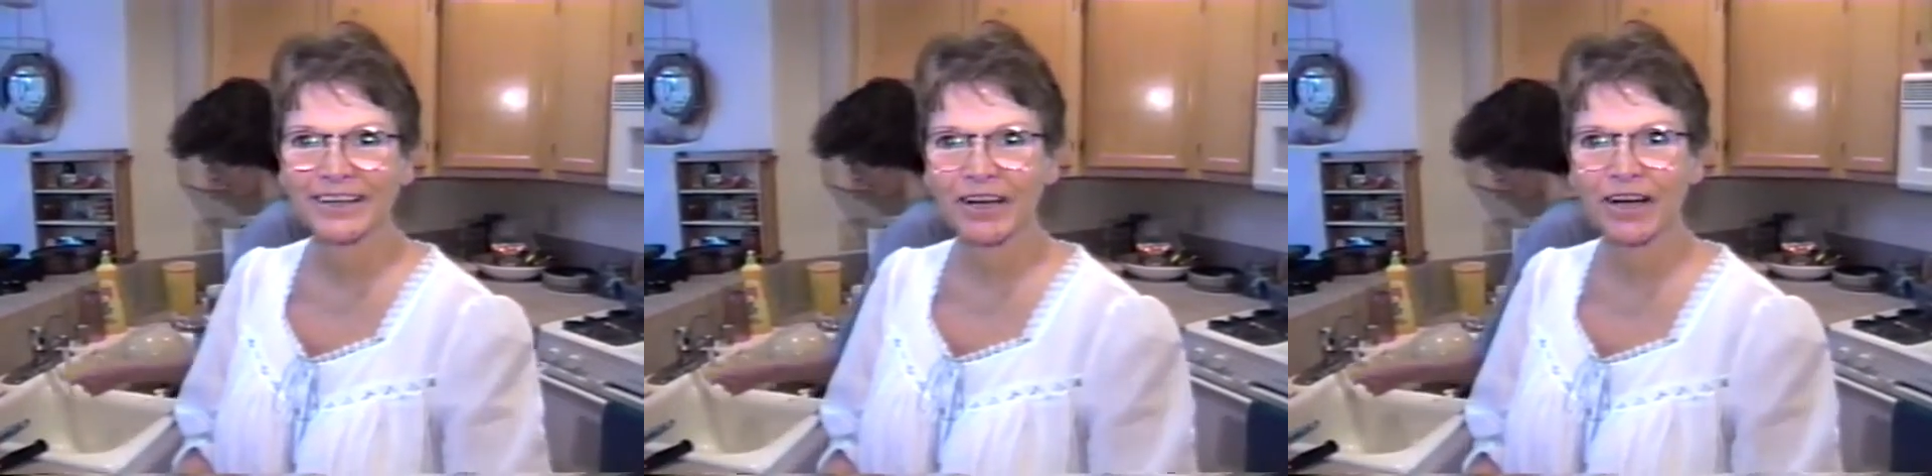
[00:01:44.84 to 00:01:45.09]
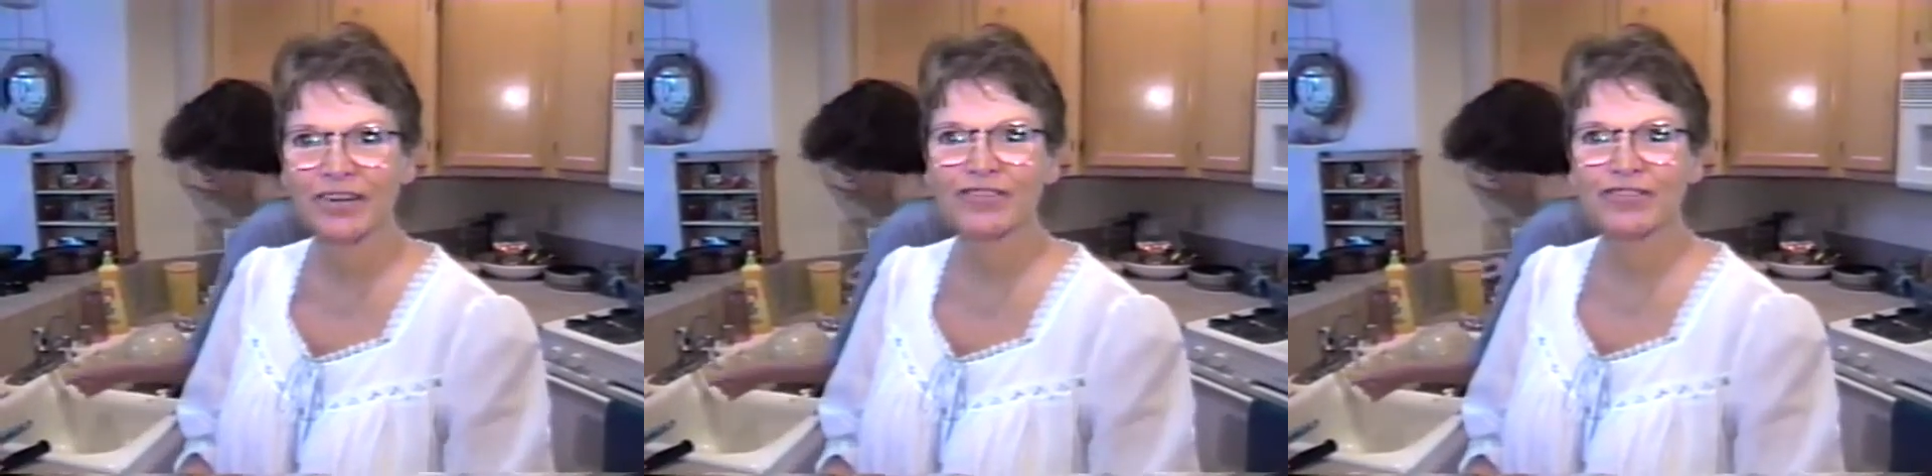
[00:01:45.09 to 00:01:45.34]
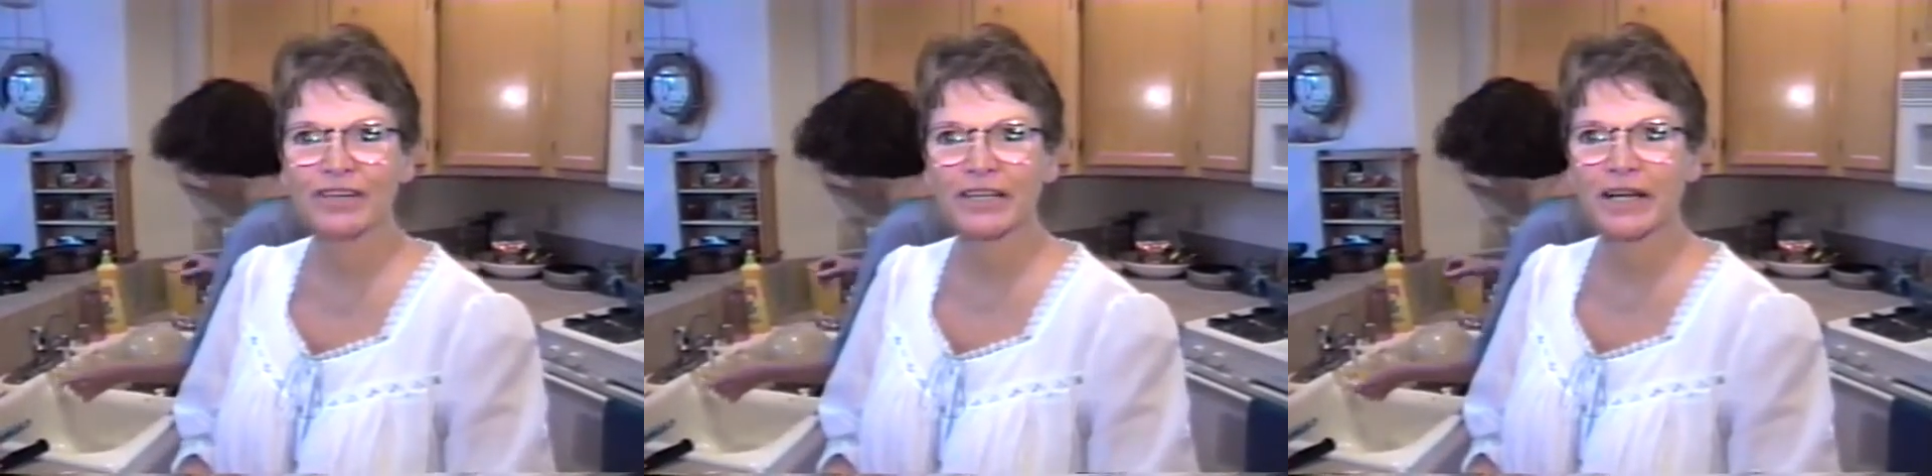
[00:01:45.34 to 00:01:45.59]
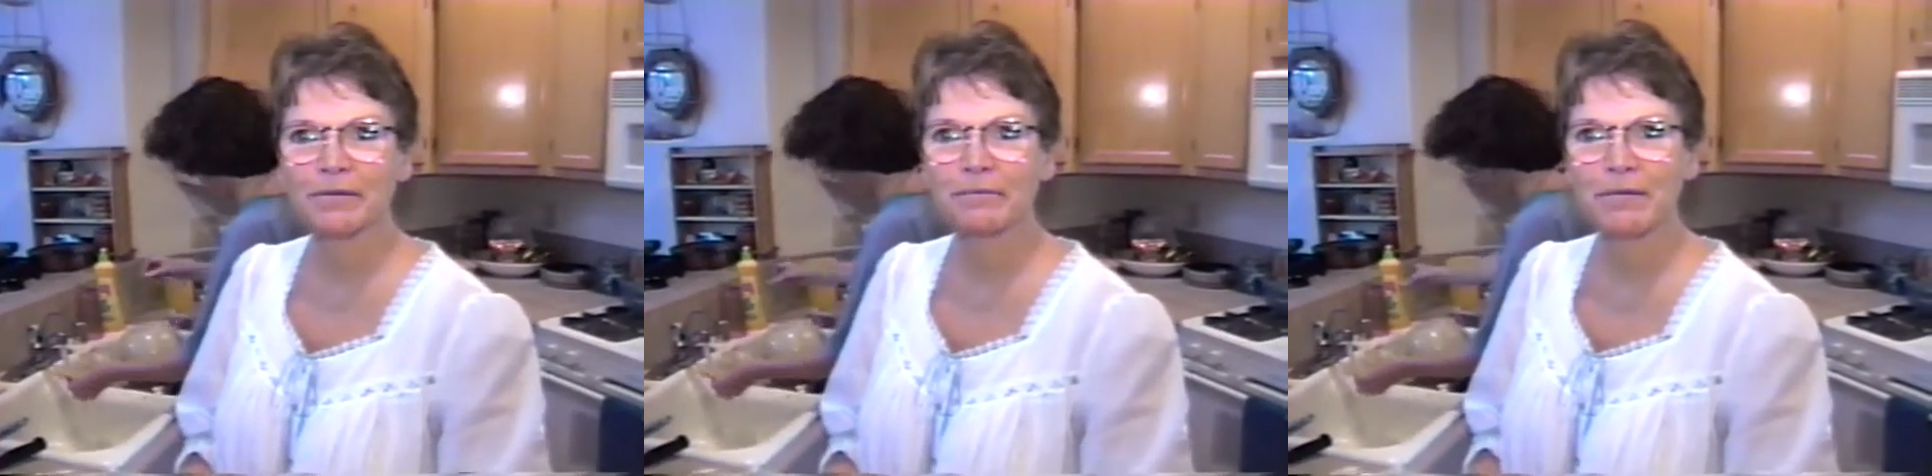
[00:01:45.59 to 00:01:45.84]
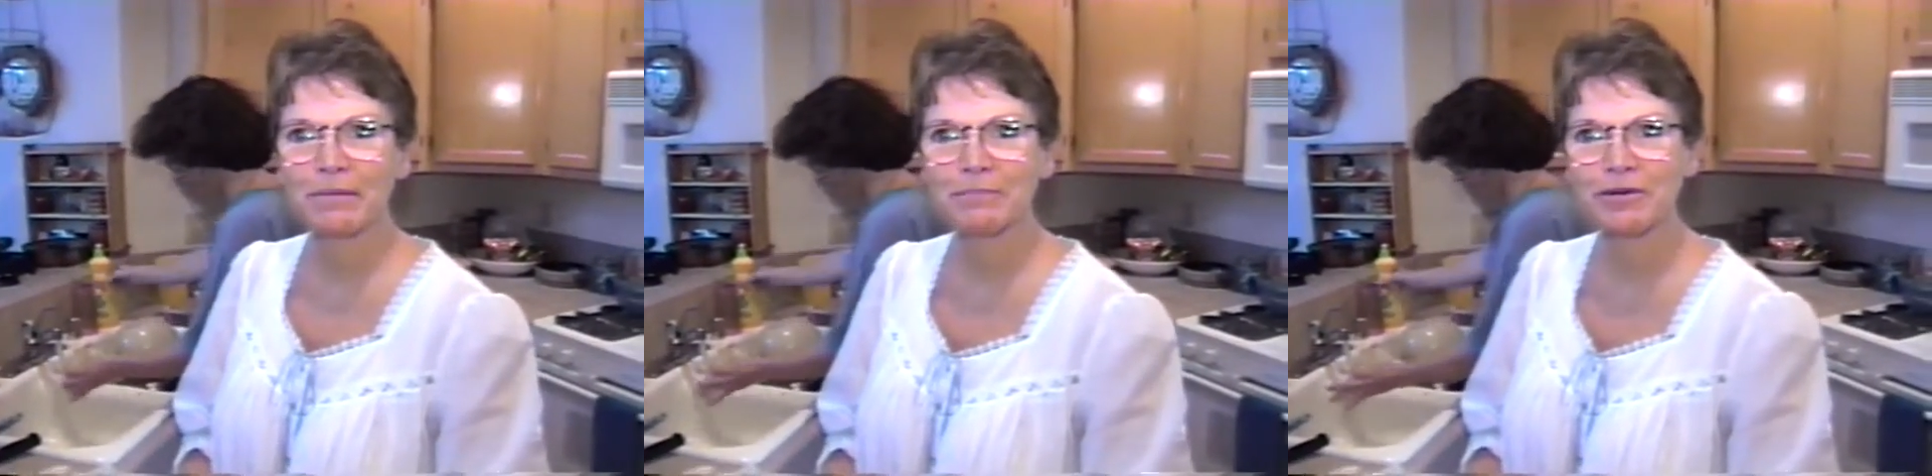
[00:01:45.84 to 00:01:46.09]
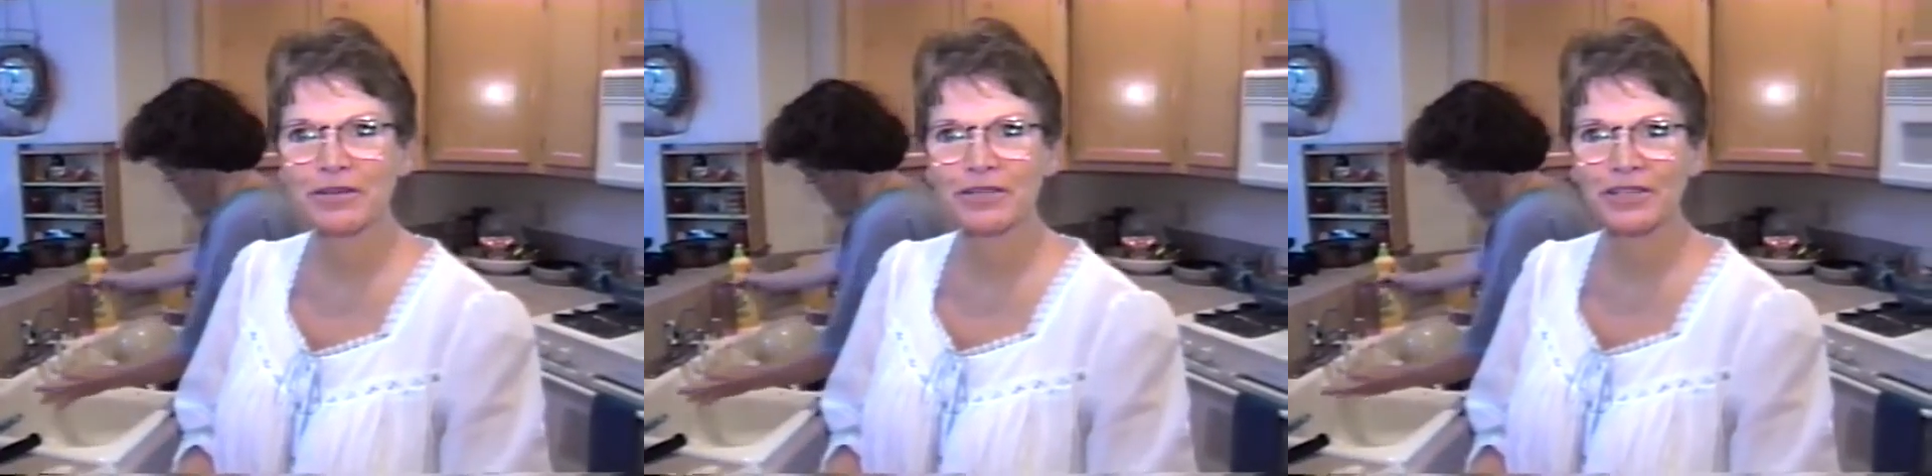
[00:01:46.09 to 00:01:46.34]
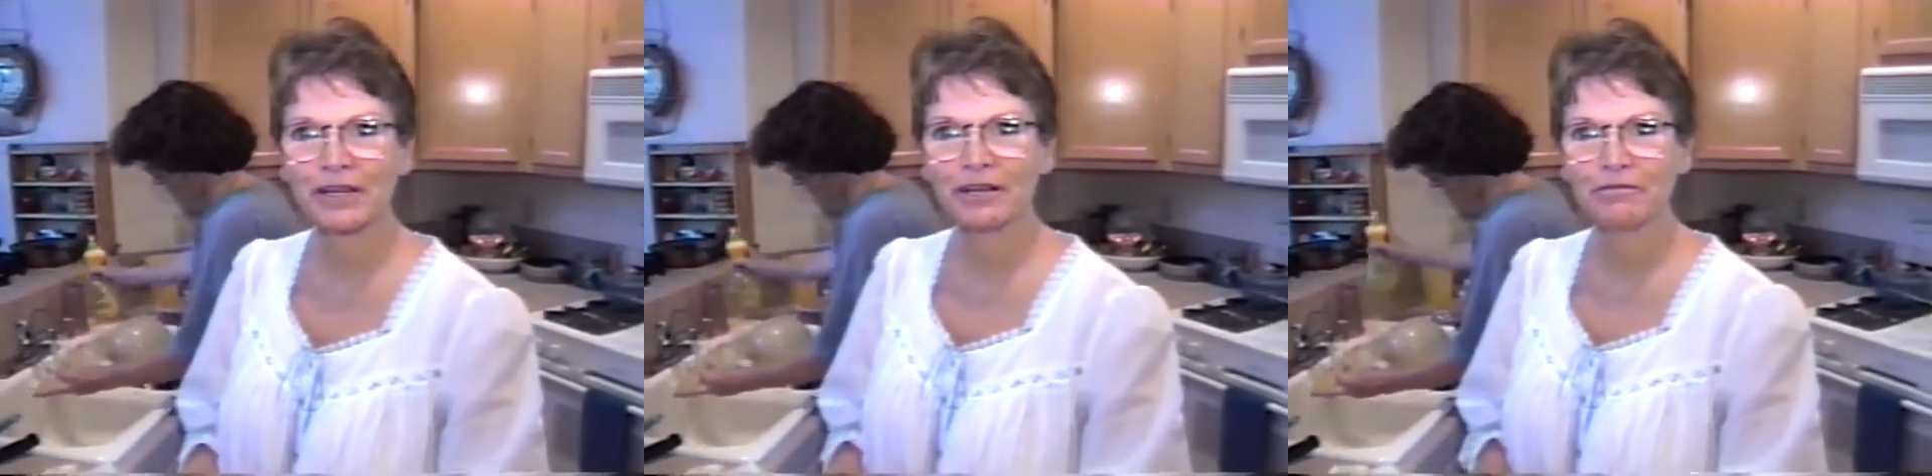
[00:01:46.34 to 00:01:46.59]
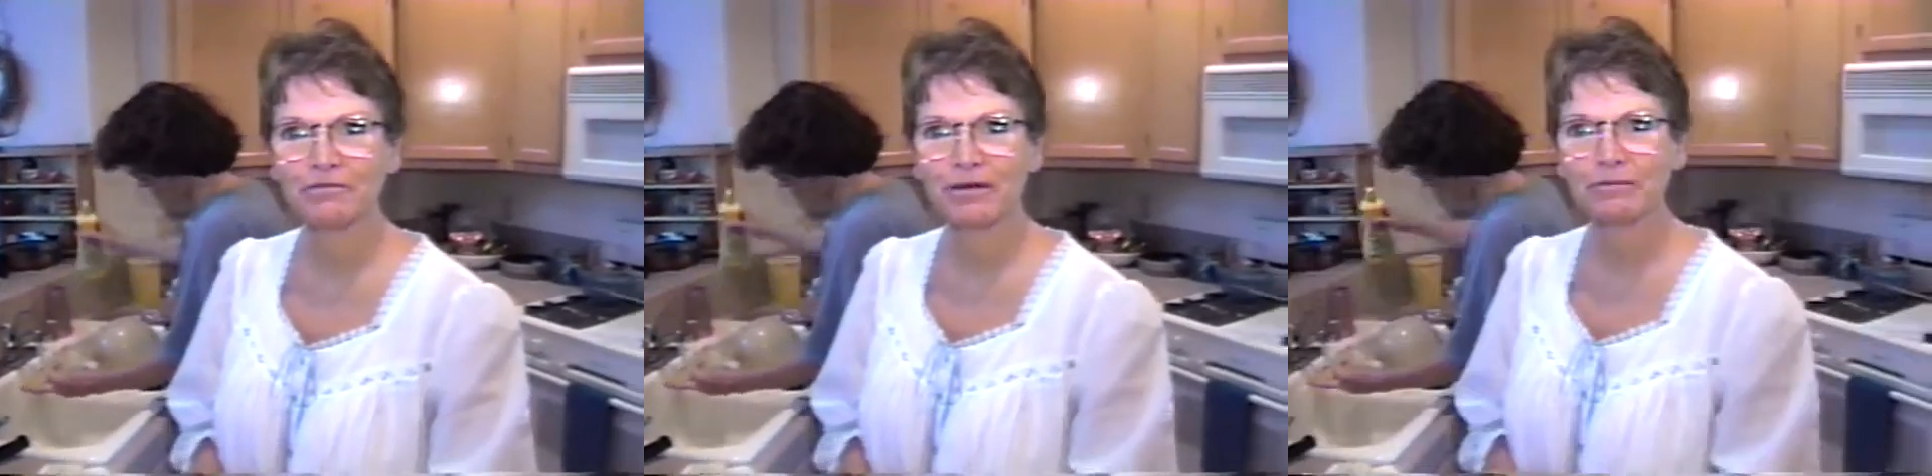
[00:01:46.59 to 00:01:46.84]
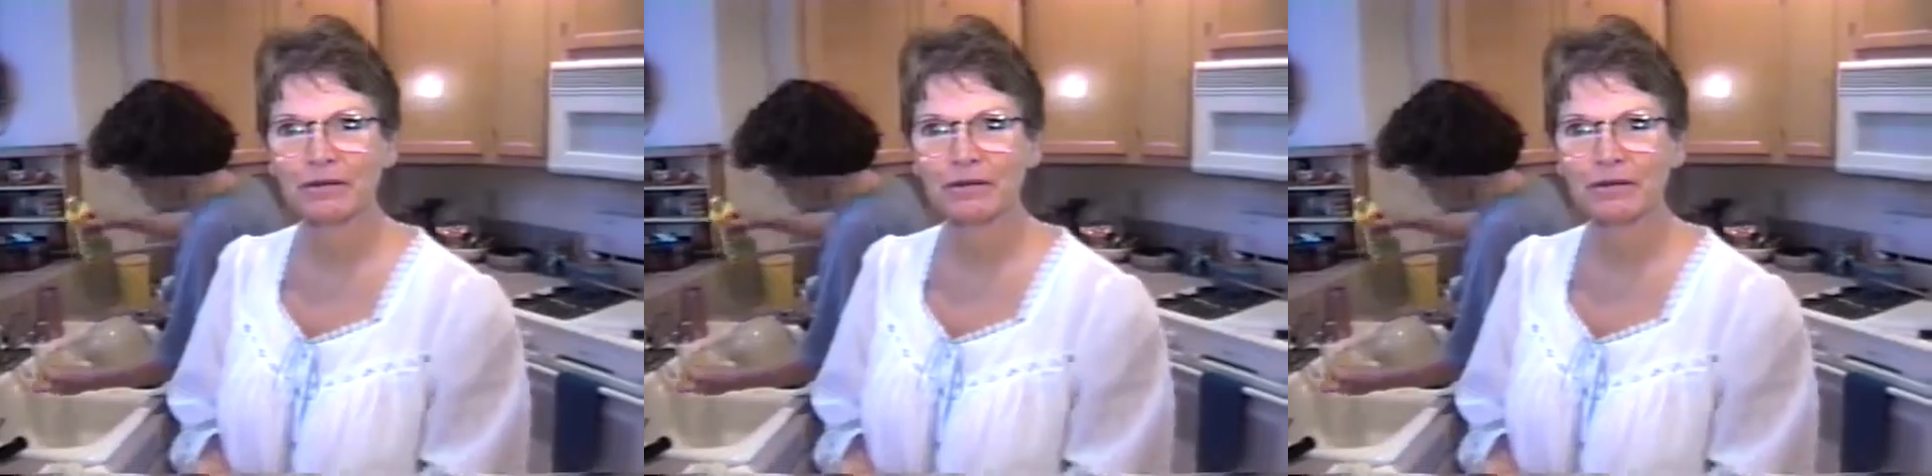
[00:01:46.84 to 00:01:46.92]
Conjuring up memories of when